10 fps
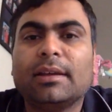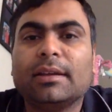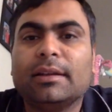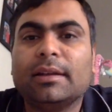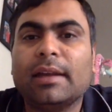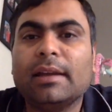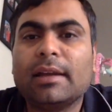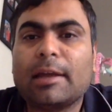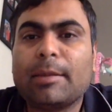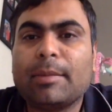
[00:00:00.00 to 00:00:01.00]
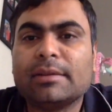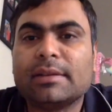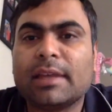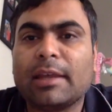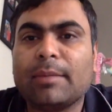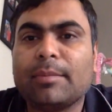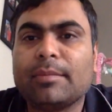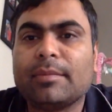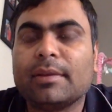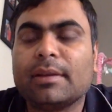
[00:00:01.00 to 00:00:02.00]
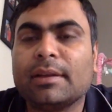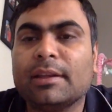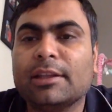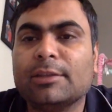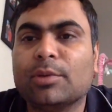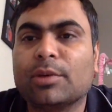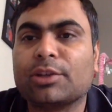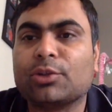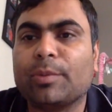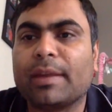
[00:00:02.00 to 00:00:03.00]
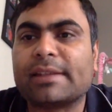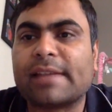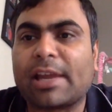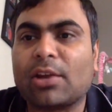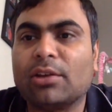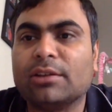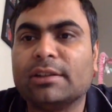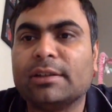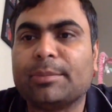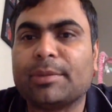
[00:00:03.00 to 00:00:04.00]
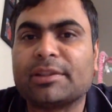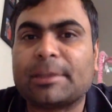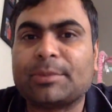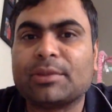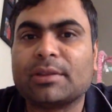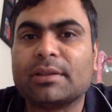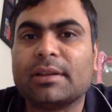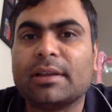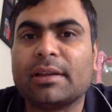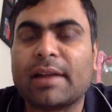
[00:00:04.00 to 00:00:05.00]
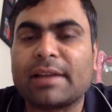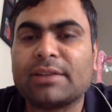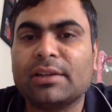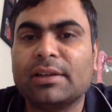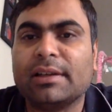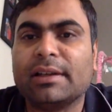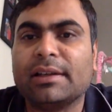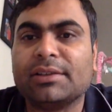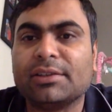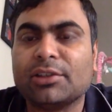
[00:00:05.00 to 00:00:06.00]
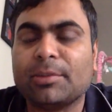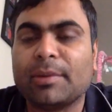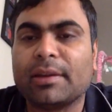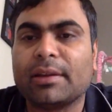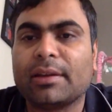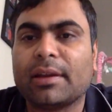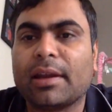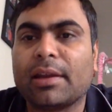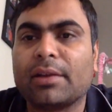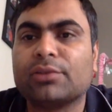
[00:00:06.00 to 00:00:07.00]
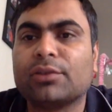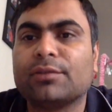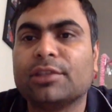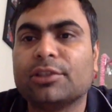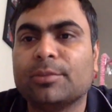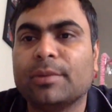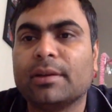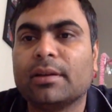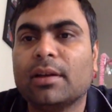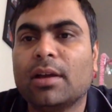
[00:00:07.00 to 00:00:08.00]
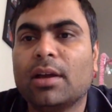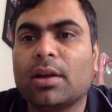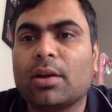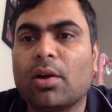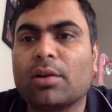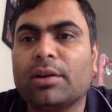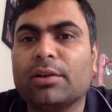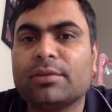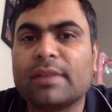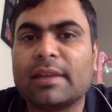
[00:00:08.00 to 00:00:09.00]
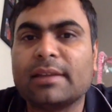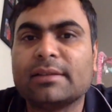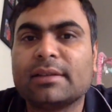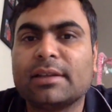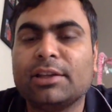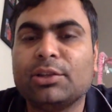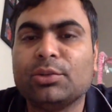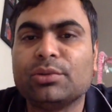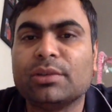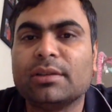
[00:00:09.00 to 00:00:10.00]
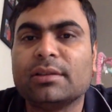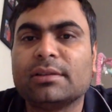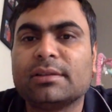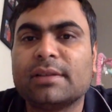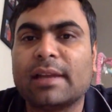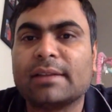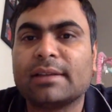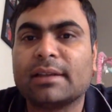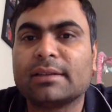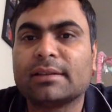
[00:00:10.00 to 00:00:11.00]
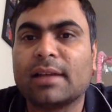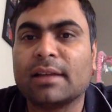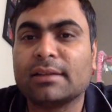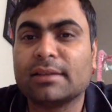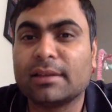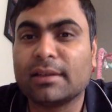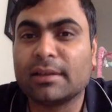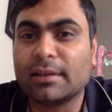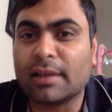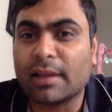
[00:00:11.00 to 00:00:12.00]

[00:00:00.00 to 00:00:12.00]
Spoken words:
Daniel Kahneman's aim in this book is to make psychology, perception, irrationality, decision making, errors of judgment, cognitive science, intuition, statistics, uncertainty,